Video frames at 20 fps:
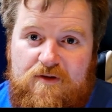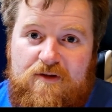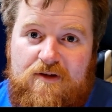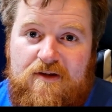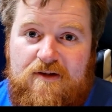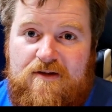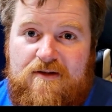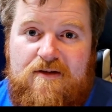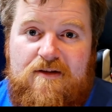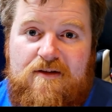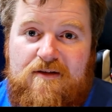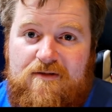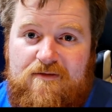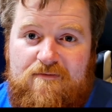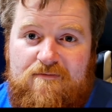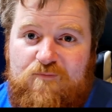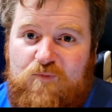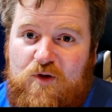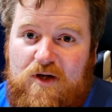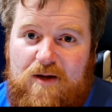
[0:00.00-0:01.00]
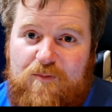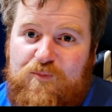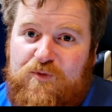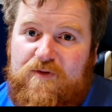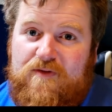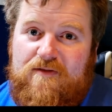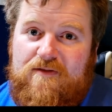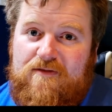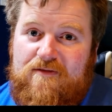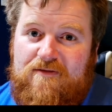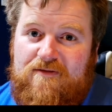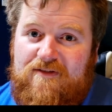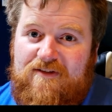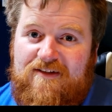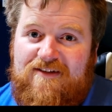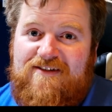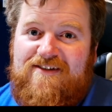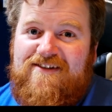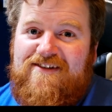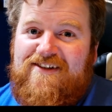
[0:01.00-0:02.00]
you'll see what happens.
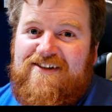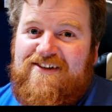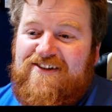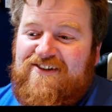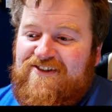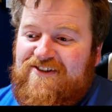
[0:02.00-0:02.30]
You know,